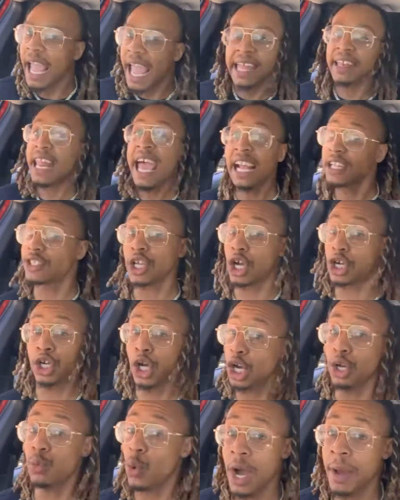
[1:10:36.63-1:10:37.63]
And that's a
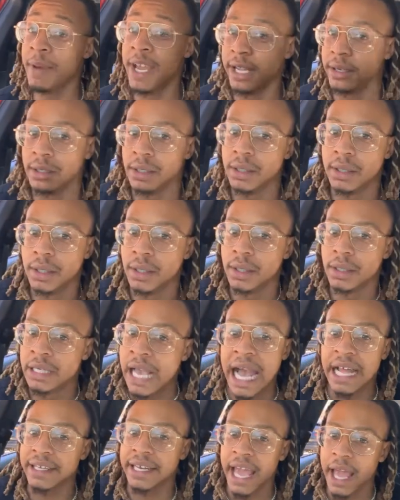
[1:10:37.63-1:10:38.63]
good woman.
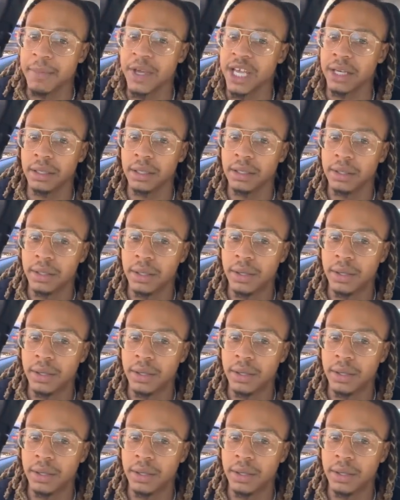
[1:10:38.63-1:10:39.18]
God damn it.